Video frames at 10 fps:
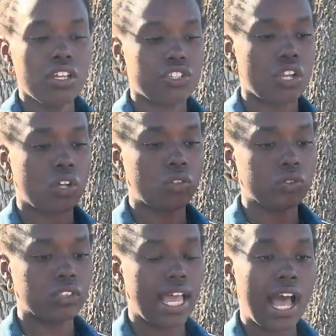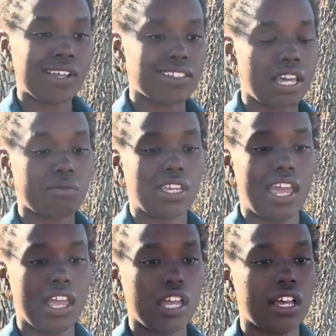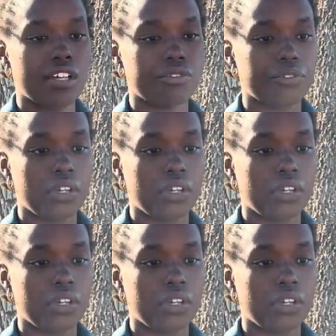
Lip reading: So the house that we have